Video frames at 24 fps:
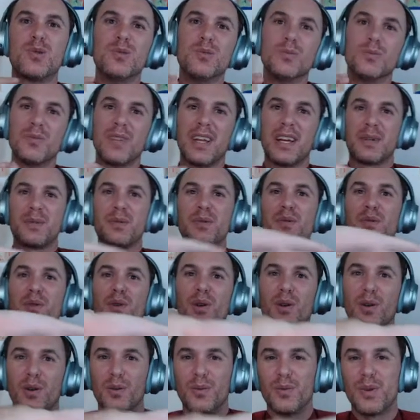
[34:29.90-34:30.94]
like we
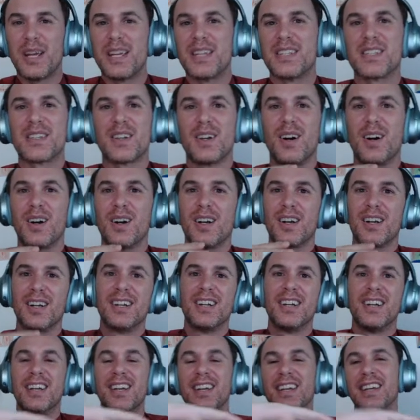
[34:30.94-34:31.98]
were a race car
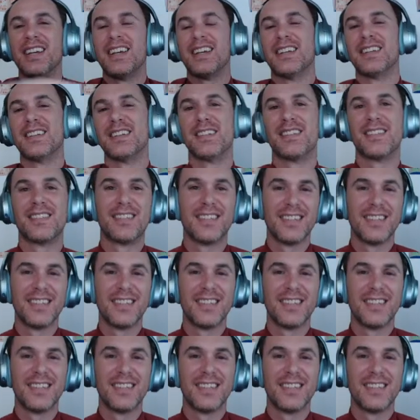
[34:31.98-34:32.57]
in